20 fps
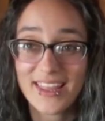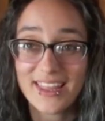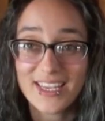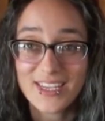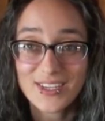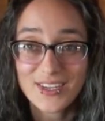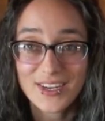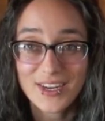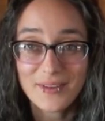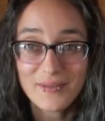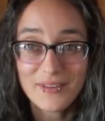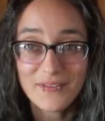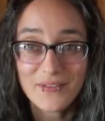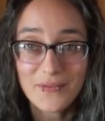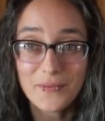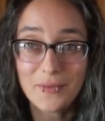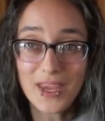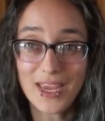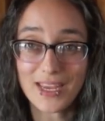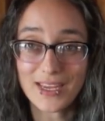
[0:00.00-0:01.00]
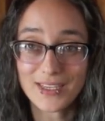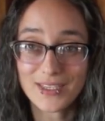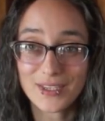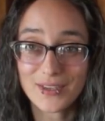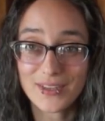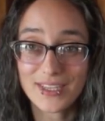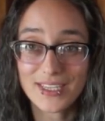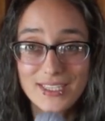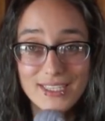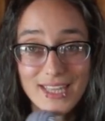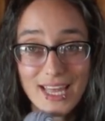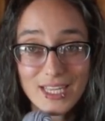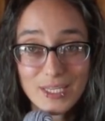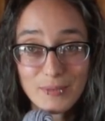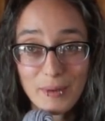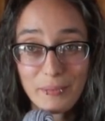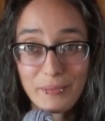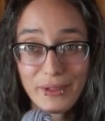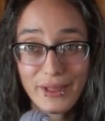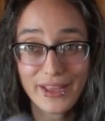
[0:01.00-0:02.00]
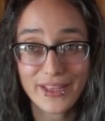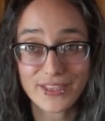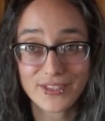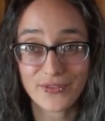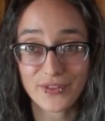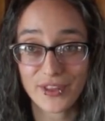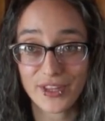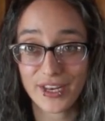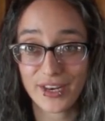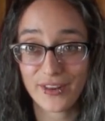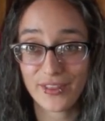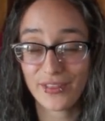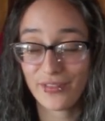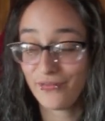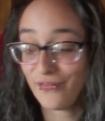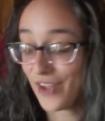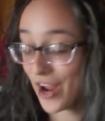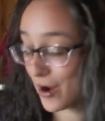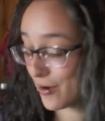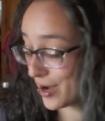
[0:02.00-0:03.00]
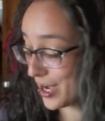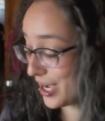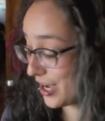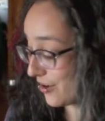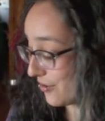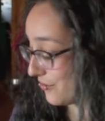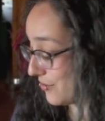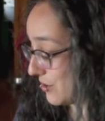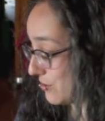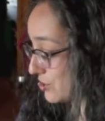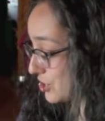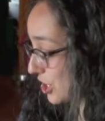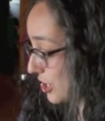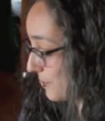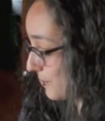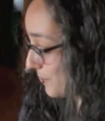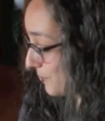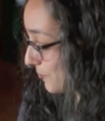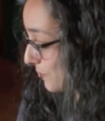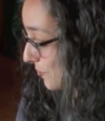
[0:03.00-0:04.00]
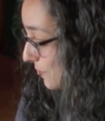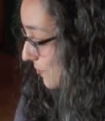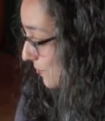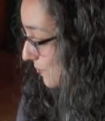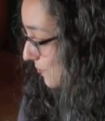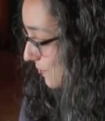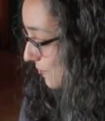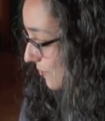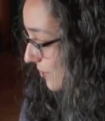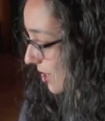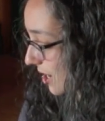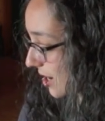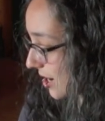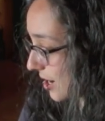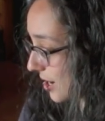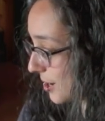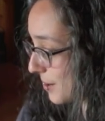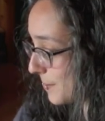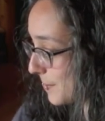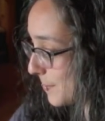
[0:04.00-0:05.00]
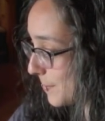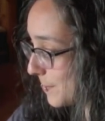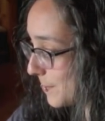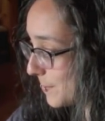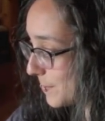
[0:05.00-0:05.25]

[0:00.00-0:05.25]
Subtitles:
these are going to be for me. So that's my plans for the very near future. Yeah.